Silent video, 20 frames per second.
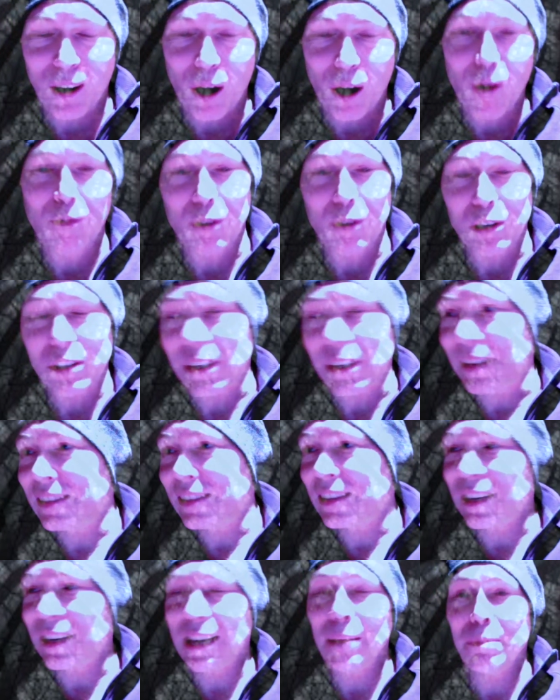oversight
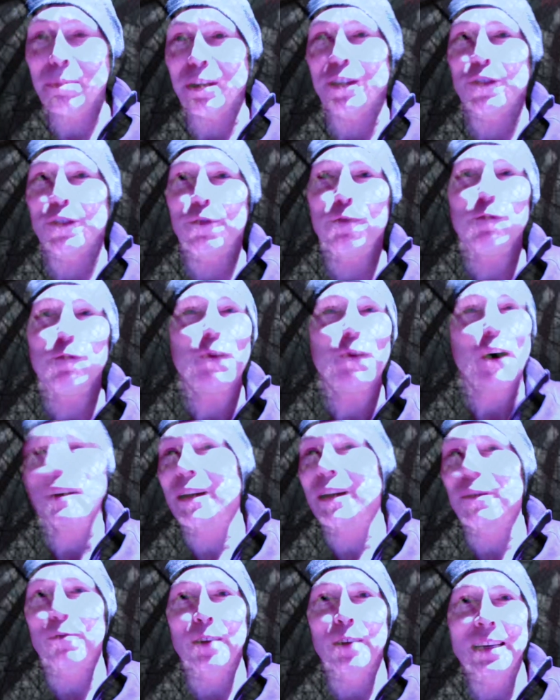to keep these
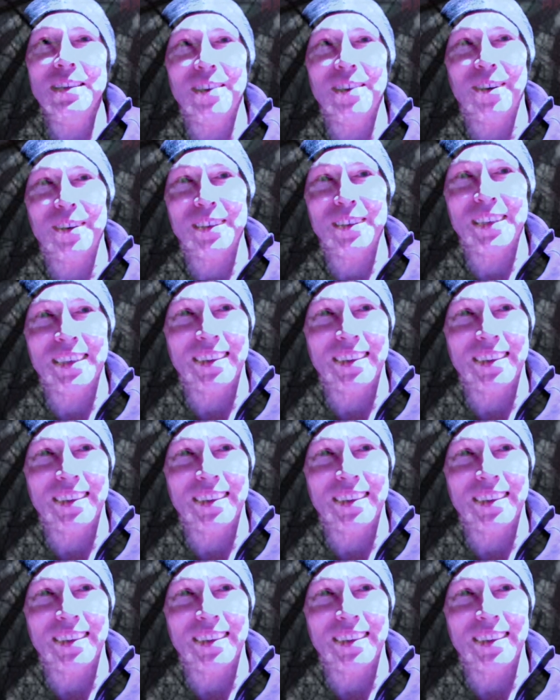fucking retards